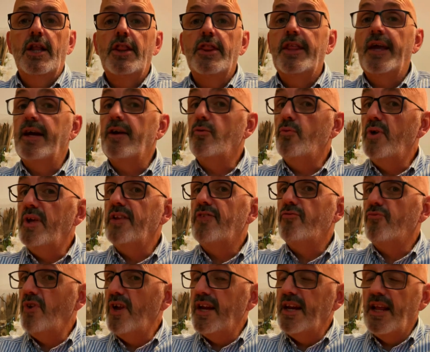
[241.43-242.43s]
They were
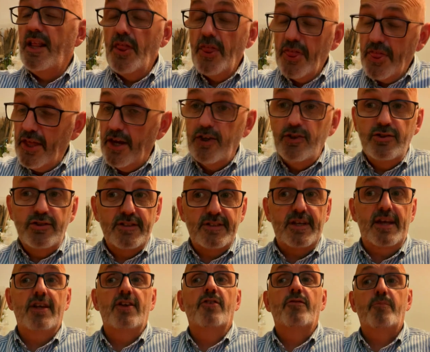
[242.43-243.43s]
winning
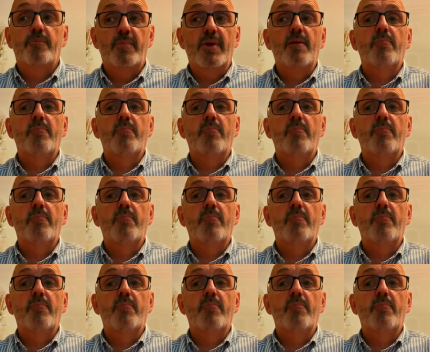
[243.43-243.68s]
thousands of